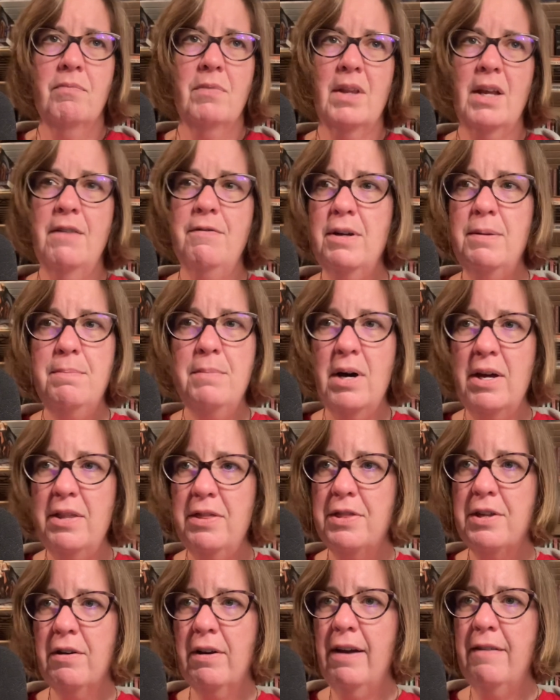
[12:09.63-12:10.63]
every
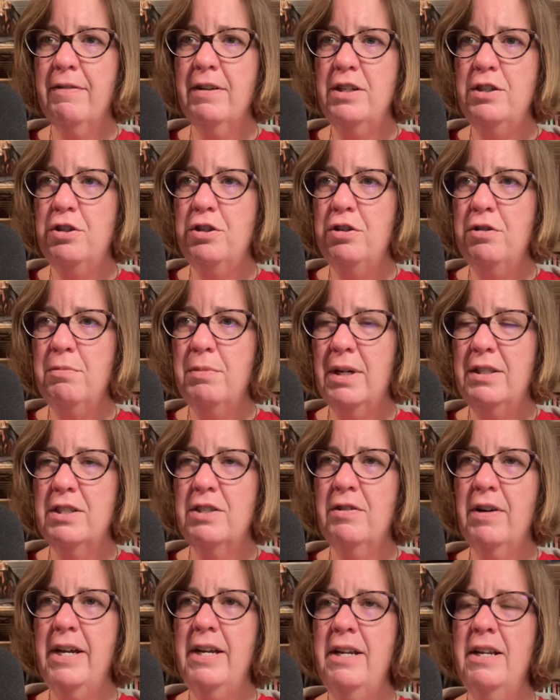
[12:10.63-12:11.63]
month or every two months,
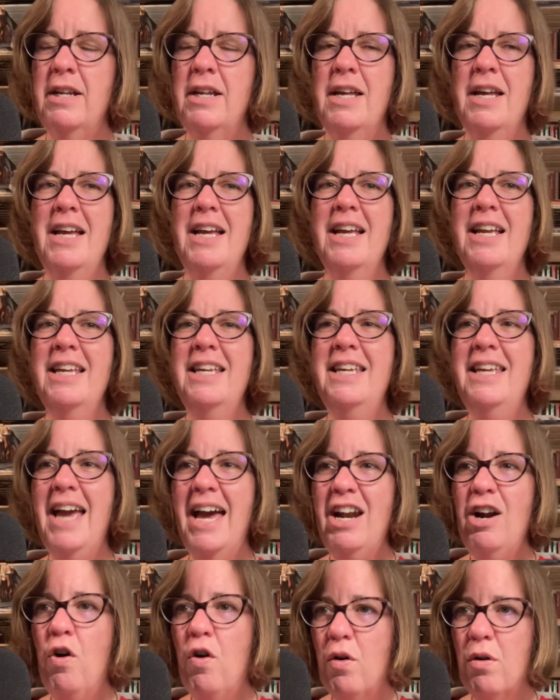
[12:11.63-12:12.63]
right? Get
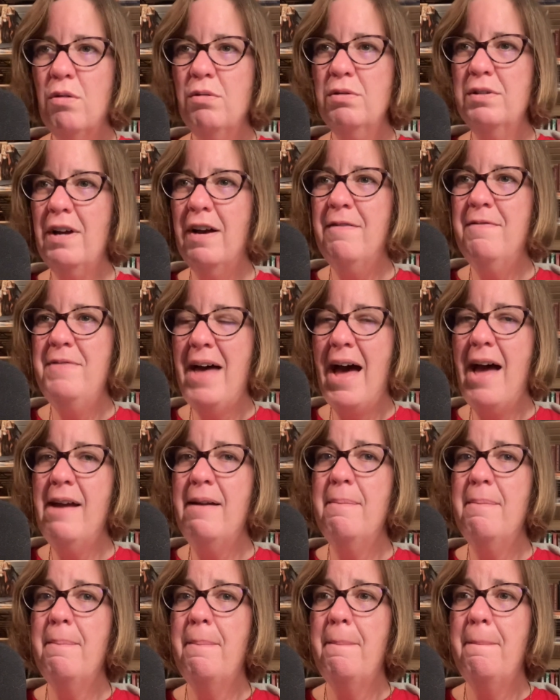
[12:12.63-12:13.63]
a hold of that
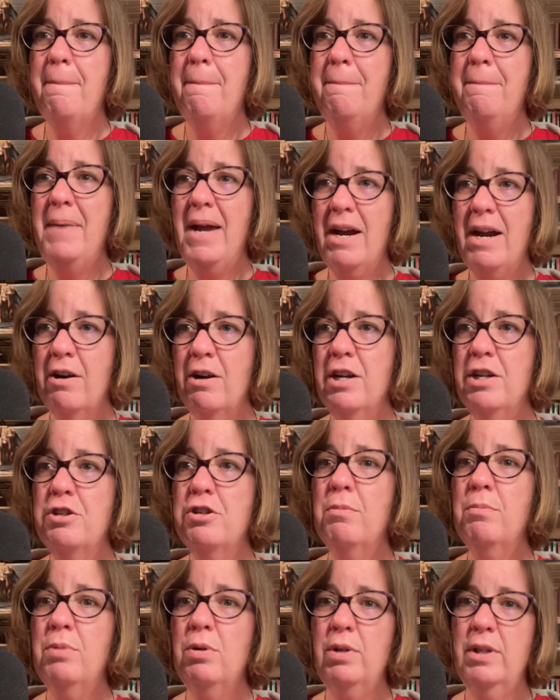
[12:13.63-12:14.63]
parish
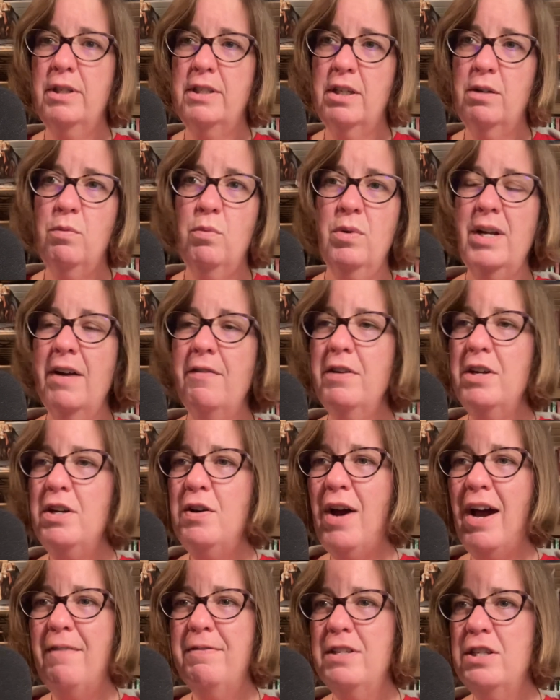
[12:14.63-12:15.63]
bulletin. Whatever you
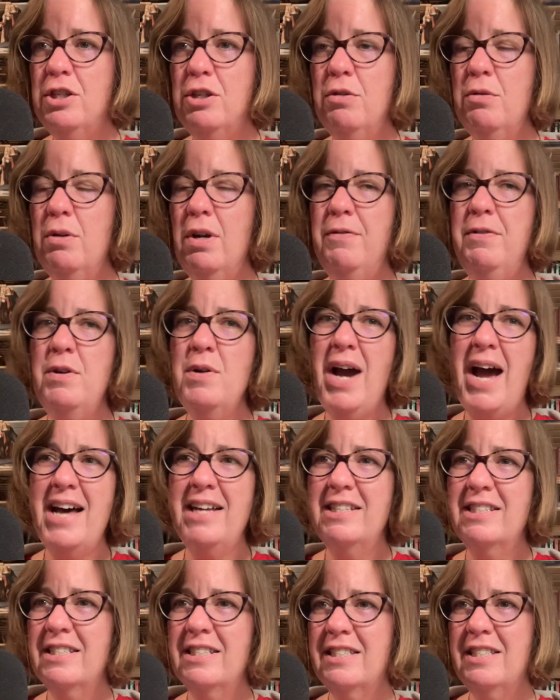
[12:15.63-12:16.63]
have to do, if you
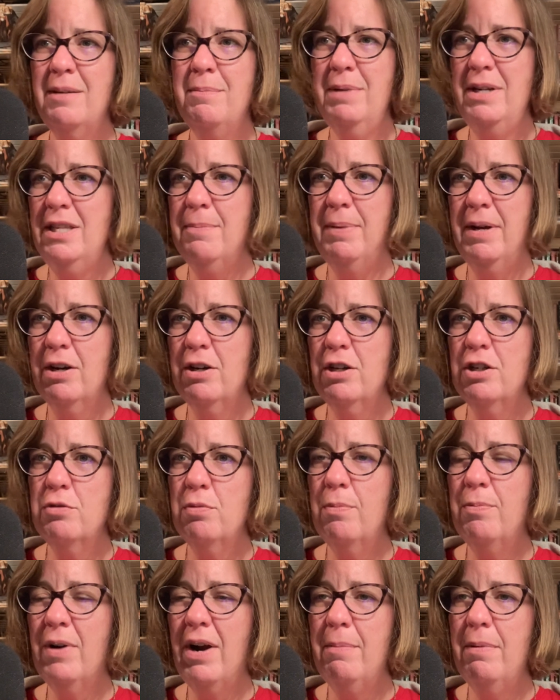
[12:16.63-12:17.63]
ask, somebody in the parish will
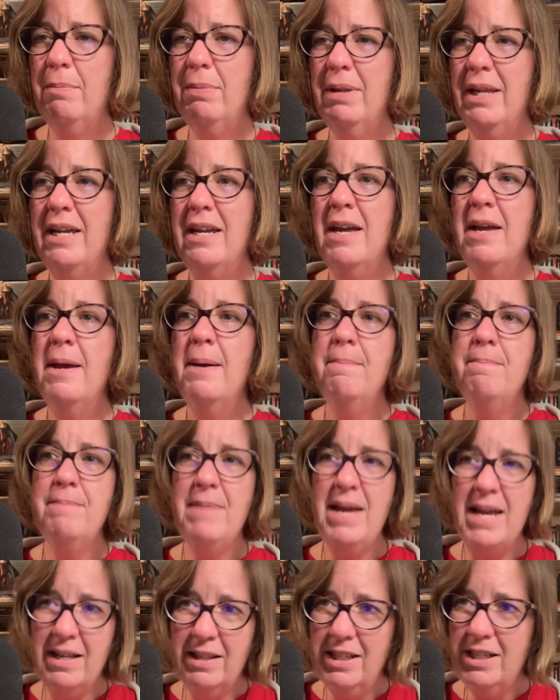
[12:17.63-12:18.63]
probably
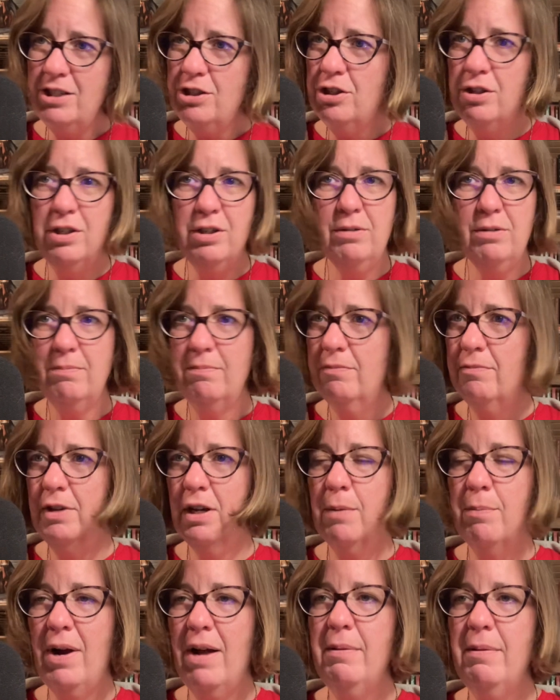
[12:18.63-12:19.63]
mail it to you you
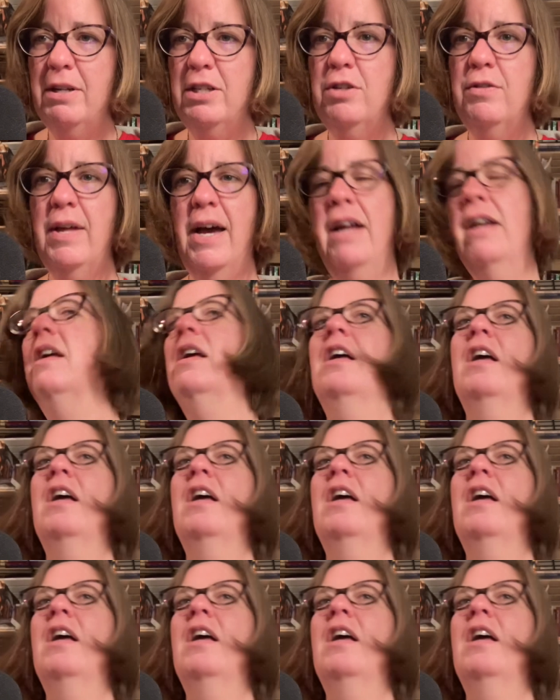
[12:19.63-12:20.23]
can probably do that.